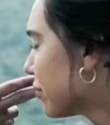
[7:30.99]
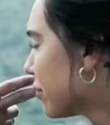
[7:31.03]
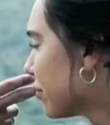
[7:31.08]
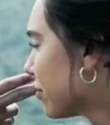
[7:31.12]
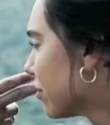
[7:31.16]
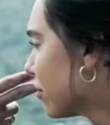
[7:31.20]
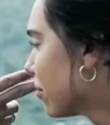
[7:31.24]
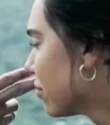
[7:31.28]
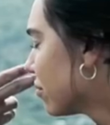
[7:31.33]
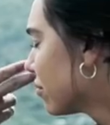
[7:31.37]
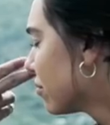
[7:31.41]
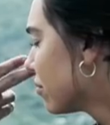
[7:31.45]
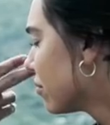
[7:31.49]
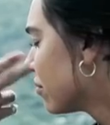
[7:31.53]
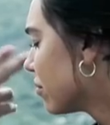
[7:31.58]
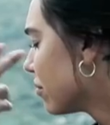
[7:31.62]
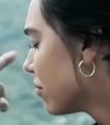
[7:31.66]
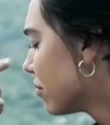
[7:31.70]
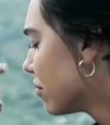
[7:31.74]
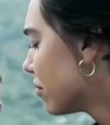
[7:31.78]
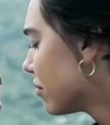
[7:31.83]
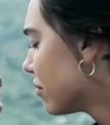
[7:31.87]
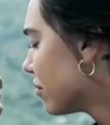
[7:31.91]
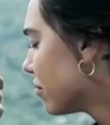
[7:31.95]

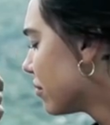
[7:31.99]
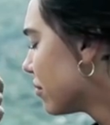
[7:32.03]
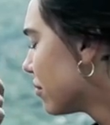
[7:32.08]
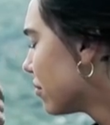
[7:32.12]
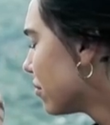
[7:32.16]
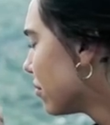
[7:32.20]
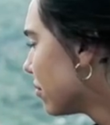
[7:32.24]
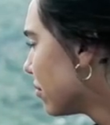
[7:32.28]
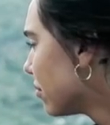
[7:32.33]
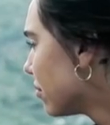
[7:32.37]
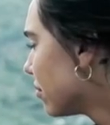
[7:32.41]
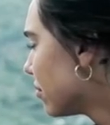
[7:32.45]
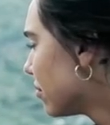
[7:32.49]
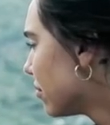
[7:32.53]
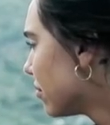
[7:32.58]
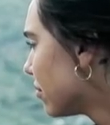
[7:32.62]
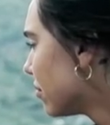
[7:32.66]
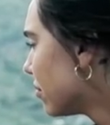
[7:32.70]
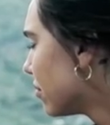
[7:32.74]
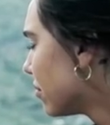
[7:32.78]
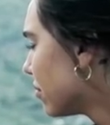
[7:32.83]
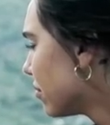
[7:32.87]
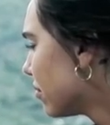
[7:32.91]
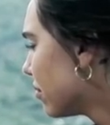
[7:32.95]

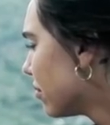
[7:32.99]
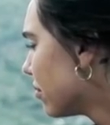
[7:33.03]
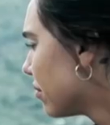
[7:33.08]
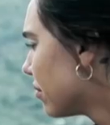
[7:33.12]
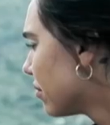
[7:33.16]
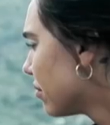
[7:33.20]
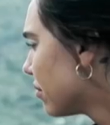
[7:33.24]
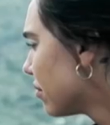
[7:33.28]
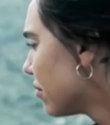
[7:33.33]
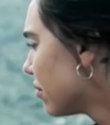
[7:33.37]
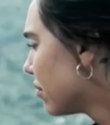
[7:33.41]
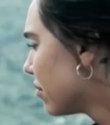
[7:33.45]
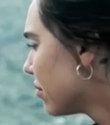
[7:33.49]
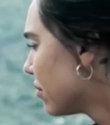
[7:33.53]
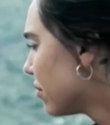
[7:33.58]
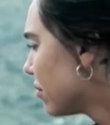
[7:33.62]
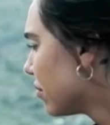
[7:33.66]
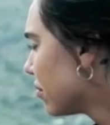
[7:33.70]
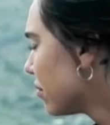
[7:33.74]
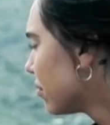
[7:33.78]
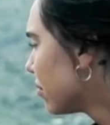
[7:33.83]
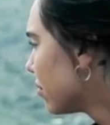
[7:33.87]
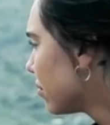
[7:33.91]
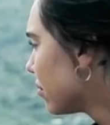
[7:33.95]

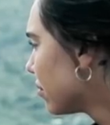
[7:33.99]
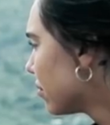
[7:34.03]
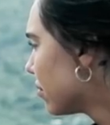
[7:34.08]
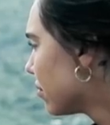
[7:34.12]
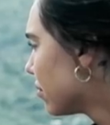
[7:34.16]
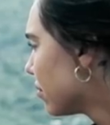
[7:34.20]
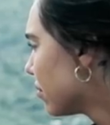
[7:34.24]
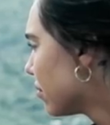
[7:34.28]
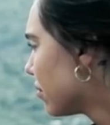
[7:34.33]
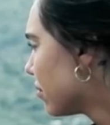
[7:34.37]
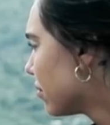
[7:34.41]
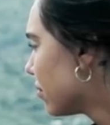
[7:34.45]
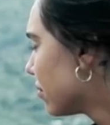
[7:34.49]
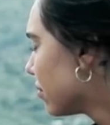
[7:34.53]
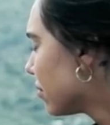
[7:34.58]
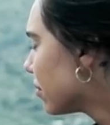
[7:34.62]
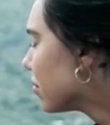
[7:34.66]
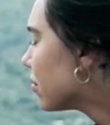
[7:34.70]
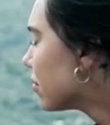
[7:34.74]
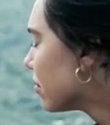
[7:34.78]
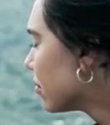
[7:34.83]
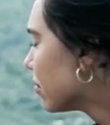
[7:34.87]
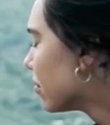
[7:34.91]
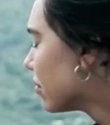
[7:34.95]

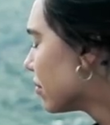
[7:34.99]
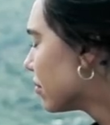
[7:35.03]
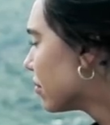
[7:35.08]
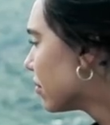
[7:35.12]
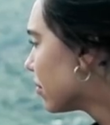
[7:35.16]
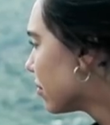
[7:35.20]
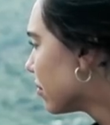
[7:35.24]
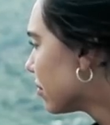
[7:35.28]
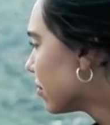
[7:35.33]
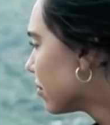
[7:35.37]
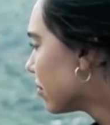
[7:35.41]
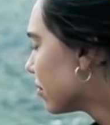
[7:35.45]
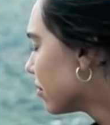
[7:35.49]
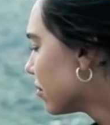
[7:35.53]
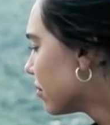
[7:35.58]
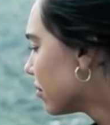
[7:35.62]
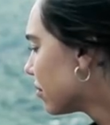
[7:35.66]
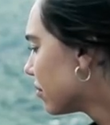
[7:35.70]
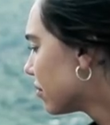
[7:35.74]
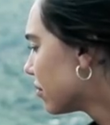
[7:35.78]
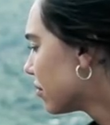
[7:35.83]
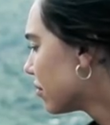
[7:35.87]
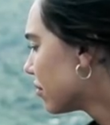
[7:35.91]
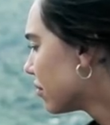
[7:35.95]

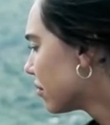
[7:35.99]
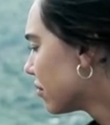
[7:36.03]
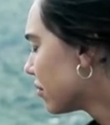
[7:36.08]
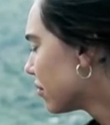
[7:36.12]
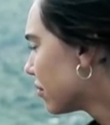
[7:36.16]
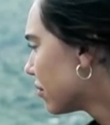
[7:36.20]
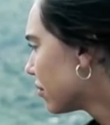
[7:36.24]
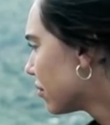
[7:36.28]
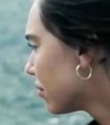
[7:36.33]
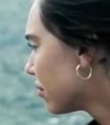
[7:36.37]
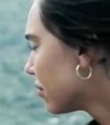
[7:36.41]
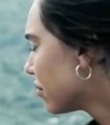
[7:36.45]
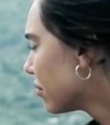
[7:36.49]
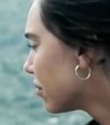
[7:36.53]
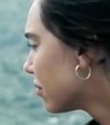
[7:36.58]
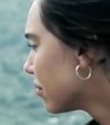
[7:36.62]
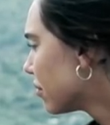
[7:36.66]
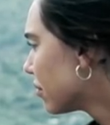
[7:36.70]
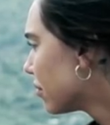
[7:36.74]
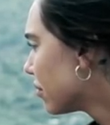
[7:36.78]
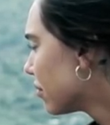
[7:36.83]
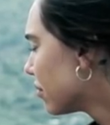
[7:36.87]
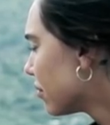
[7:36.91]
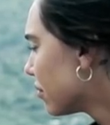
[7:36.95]

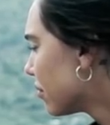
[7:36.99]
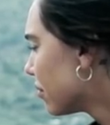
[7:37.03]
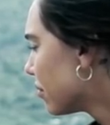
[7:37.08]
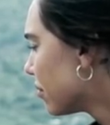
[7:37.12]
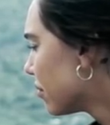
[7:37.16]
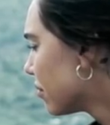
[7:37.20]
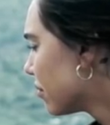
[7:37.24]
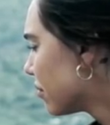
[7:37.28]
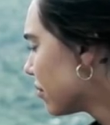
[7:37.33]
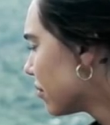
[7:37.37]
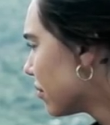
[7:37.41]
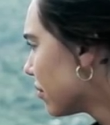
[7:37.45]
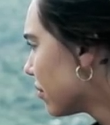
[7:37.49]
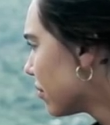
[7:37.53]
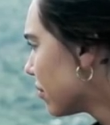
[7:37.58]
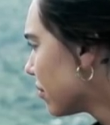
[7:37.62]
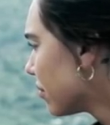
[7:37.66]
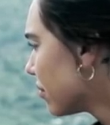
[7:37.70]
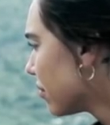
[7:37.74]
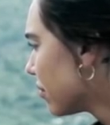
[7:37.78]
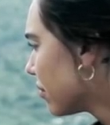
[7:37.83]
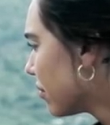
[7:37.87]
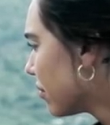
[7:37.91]
This person isn't speaking.